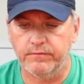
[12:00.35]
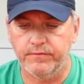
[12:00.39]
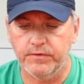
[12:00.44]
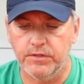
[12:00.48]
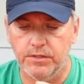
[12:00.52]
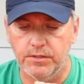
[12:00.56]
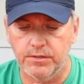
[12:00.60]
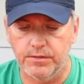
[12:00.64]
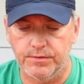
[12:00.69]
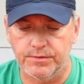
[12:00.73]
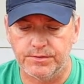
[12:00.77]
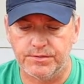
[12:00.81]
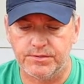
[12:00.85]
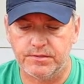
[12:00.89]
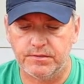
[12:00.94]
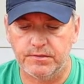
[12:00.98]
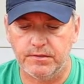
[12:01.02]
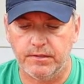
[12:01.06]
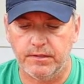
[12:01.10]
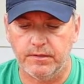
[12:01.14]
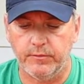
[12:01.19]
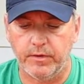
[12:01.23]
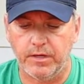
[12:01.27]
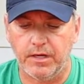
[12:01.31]
of years,
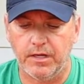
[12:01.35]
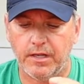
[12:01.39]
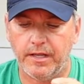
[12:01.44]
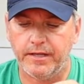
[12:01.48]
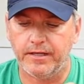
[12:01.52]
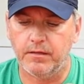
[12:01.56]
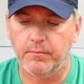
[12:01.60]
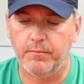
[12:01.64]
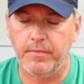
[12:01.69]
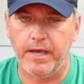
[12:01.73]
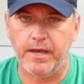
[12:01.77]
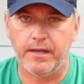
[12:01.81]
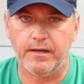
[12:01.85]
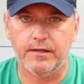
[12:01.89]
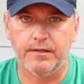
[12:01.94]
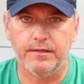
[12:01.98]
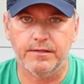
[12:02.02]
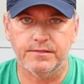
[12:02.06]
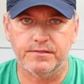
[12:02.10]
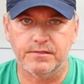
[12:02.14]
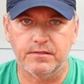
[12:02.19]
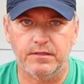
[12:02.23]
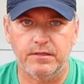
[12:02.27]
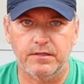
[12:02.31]
and what I like about it
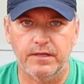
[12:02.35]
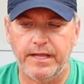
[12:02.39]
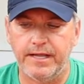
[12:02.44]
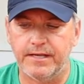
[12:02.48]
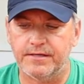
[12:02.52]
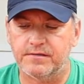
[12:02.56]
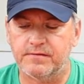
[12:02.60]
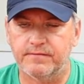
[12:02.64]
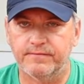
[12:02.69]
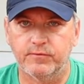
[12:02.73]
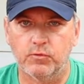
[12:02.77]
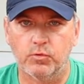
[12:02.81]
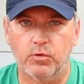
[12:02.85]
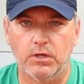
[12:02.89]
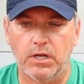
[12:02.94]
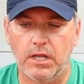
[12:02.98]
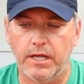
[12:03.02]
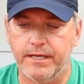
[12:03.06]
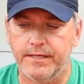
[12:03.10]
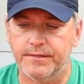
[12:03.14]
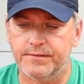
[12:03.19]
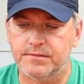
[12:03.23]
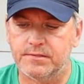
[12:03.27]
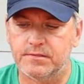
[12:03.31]
is that it has 4
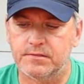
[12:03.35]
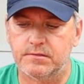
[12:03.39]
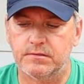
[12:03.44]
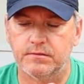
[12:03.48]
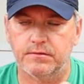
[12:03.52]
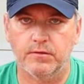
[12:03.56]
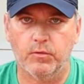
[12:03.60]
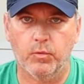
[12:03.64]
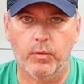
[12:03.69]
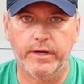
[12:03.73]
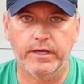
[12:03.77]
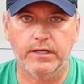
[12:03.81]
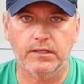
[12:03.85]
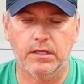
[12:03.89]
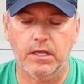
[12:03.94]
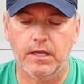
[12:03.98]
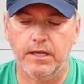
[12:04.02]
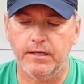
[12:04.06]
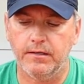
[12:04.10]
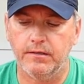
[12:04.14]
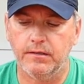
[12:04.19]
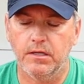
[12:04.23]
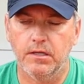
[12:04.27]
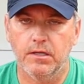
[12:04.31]
lights: white
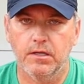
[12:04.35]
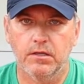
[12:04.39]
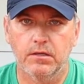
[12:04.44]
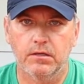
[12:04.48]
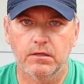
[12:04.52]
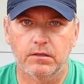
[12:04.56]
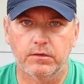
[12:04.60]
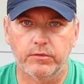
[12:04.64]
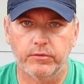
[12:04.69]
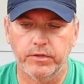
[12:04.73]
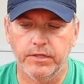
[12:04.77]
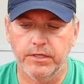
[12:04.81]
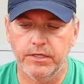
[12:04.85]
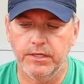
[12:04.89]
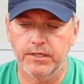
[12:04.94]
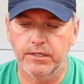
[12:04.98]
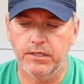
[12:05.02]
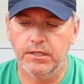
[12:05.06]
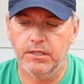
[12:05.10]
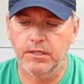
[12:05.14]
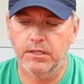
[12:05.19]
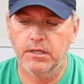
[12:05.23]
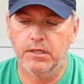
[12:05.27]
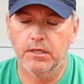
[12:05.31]
light, green,